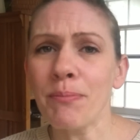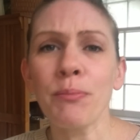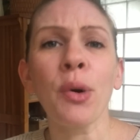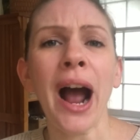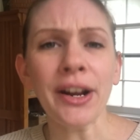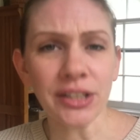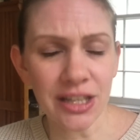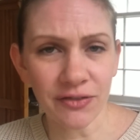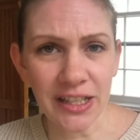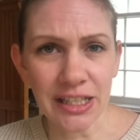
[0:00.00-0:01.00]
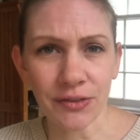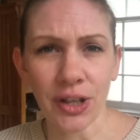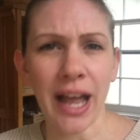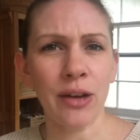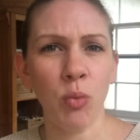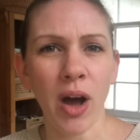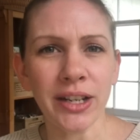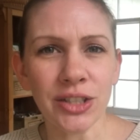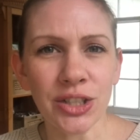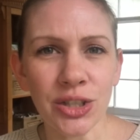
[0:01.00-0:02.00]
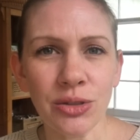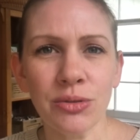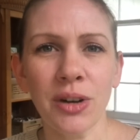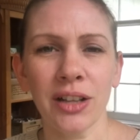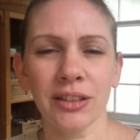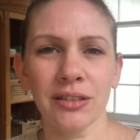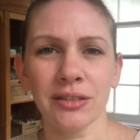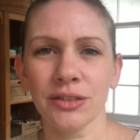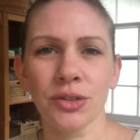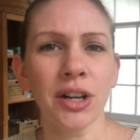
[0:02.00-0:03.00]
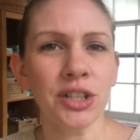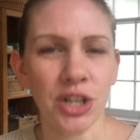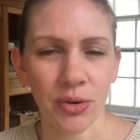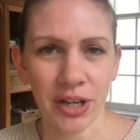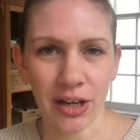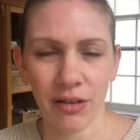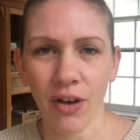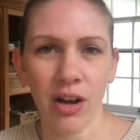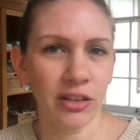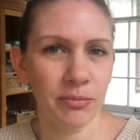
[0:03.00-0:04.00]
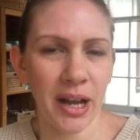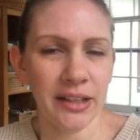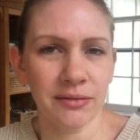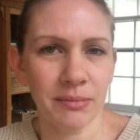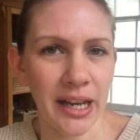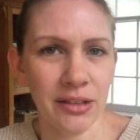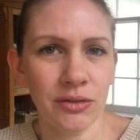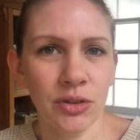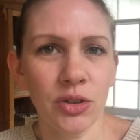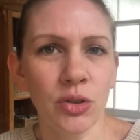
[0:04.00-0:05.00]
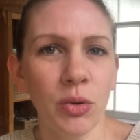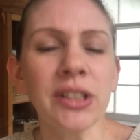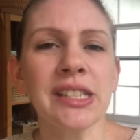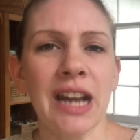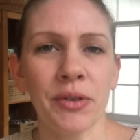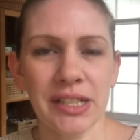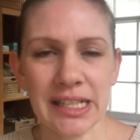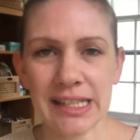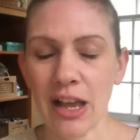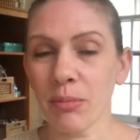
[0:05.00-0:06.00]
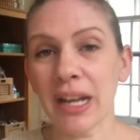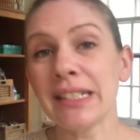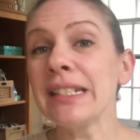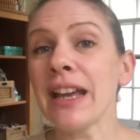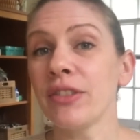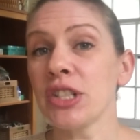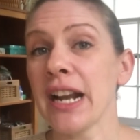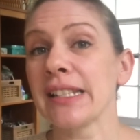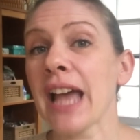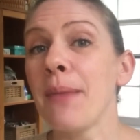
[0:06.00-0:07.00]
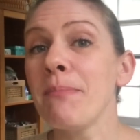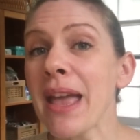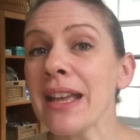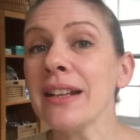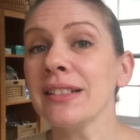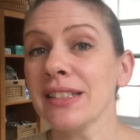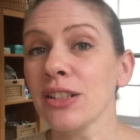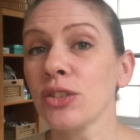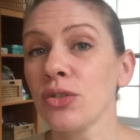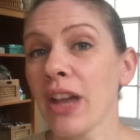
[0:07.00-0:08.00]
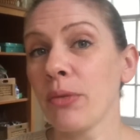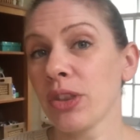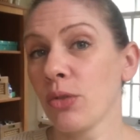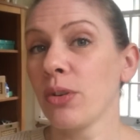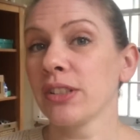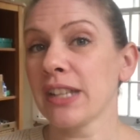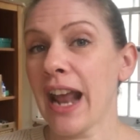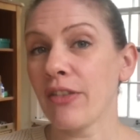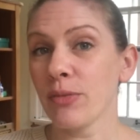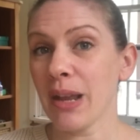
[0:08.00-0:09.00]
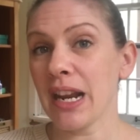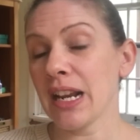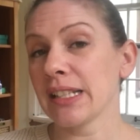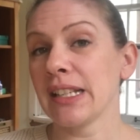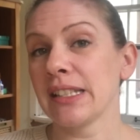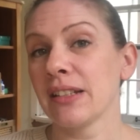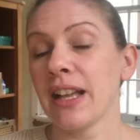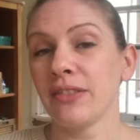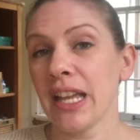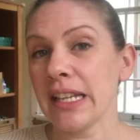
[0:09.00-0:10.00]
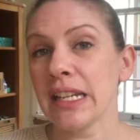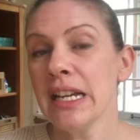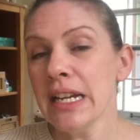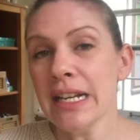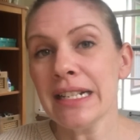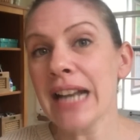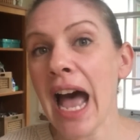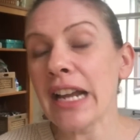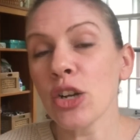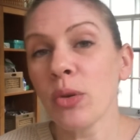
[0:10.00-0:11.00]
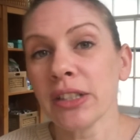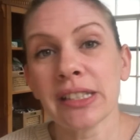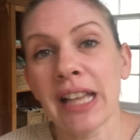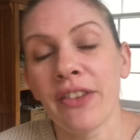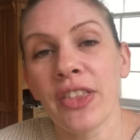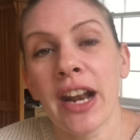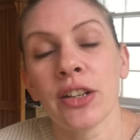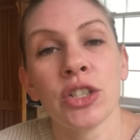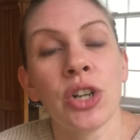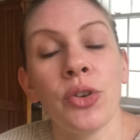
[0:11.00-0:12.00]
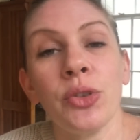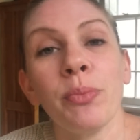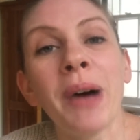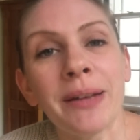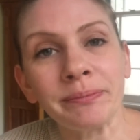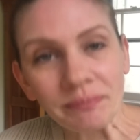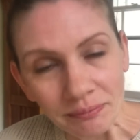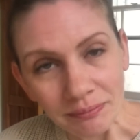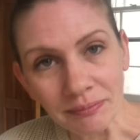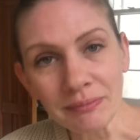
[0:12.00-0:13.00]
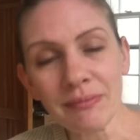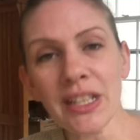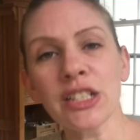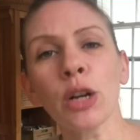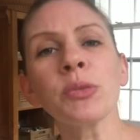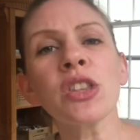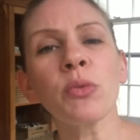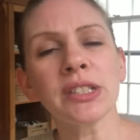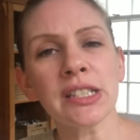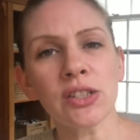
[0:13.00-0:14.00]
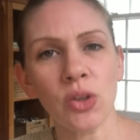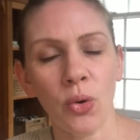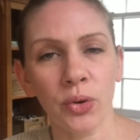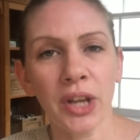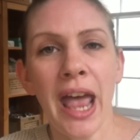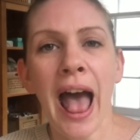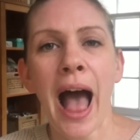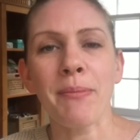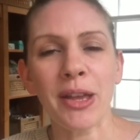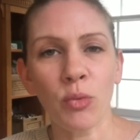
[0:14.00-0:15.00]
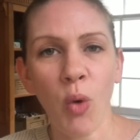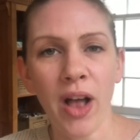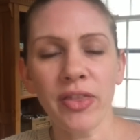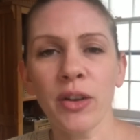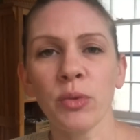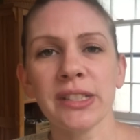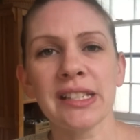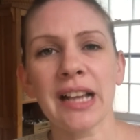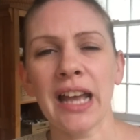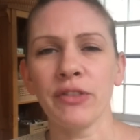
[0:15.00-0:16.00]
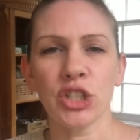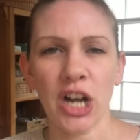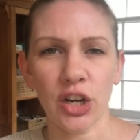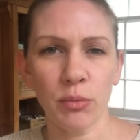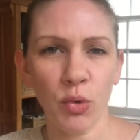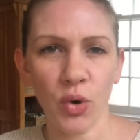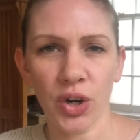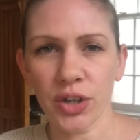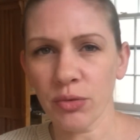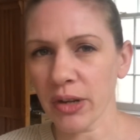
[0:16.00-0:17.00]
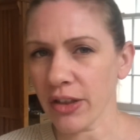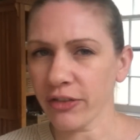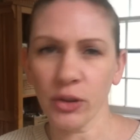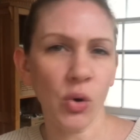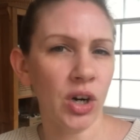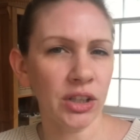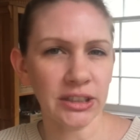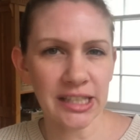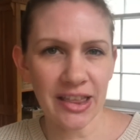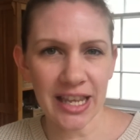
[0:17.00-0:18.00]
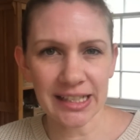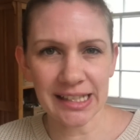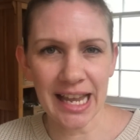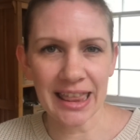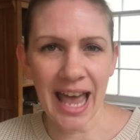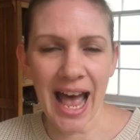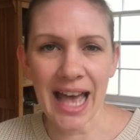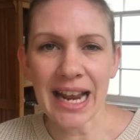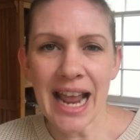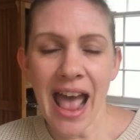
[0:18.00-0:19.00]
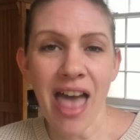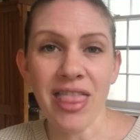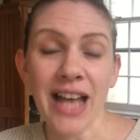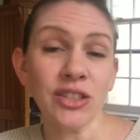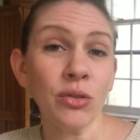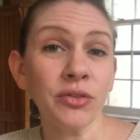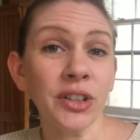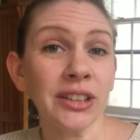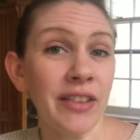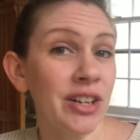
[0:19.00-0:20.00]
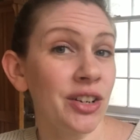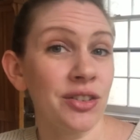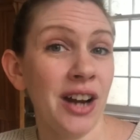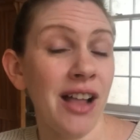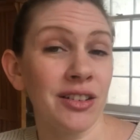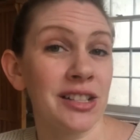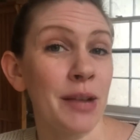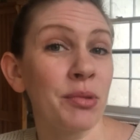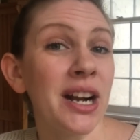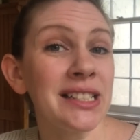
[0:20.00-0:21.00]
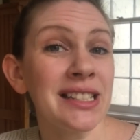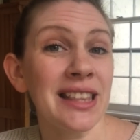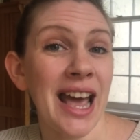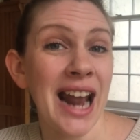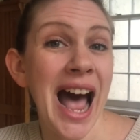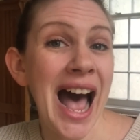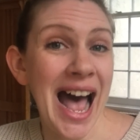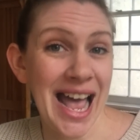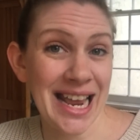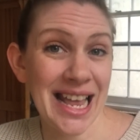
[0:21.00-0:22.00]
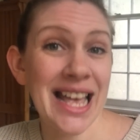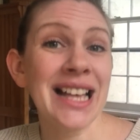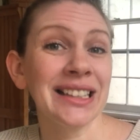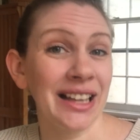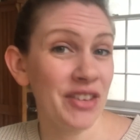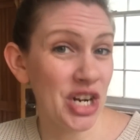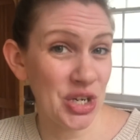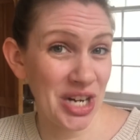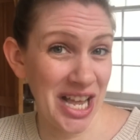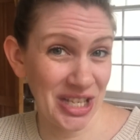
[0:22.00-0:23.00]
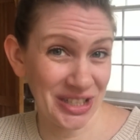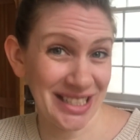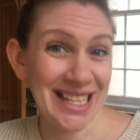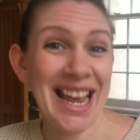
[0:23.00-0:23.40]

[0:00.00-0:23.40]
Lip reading: Prior to the festival, I had wanted to do a little trunk show here of all of my quilts that I was going to sell, but I didn't have a chance. I may still do that with the quilts that I have remaining because I still have like 9 quilts left that I could show you. But in terms of the ones that sold, I made one that was kind of a checkerboard with florals and things like that, and that sold for $1,100. I priced that high, $1,100.